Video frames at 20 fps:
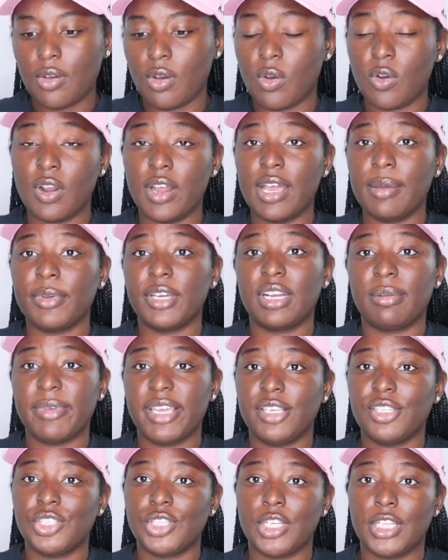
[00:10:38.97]
or I'm going to
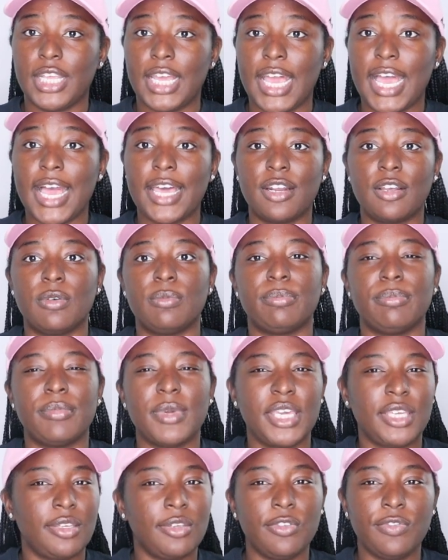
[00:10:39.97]
make sure that I don't
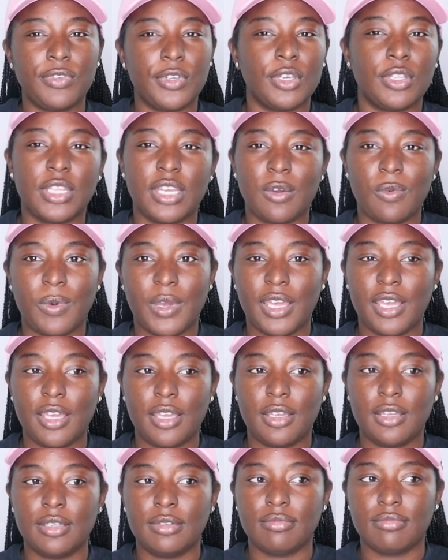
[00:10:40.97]
make you feel that
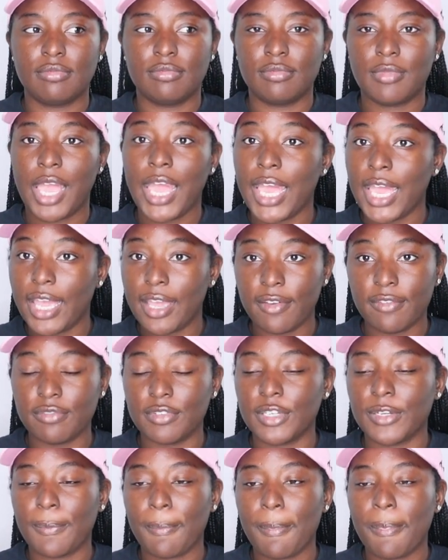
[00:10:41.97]
way
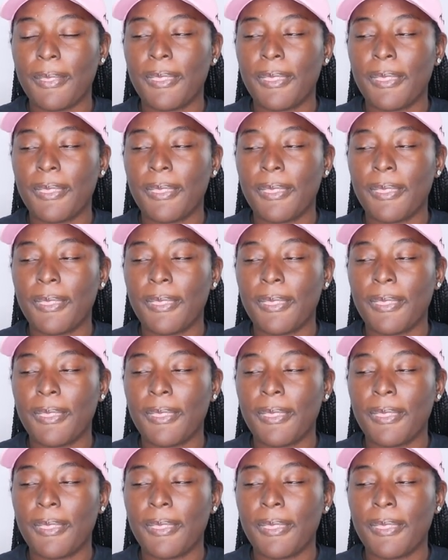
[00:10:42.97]
ever.